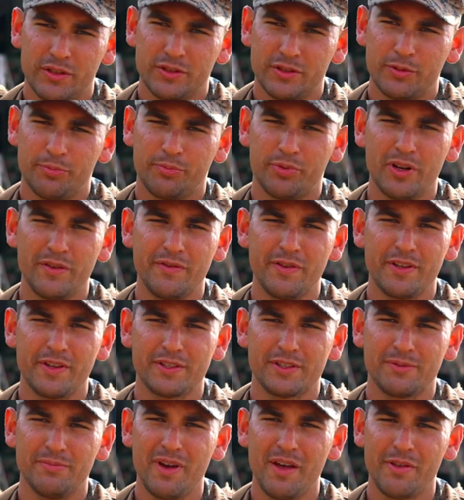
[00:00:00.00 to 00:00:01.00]
So the
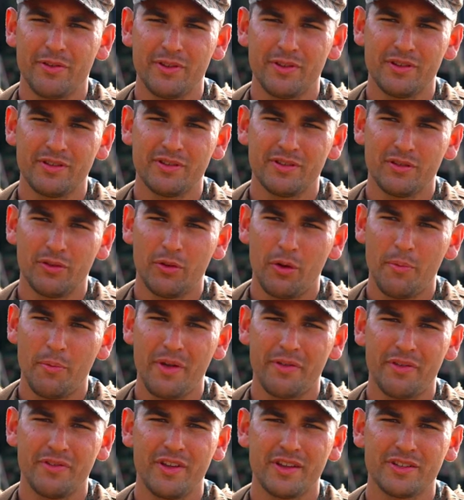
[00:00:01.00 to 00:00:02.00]
previous method, a
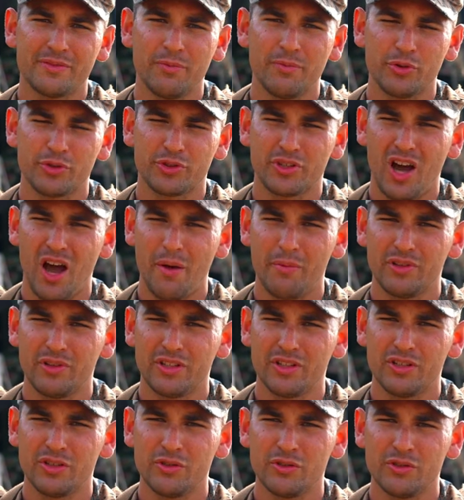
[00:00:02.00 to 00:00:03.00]
method that is most
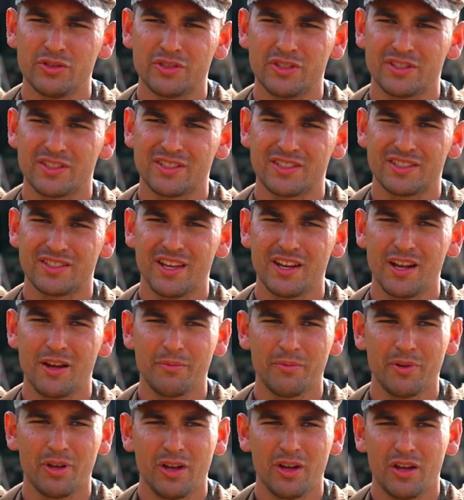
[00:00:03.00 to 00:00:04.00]
commonly used is to set up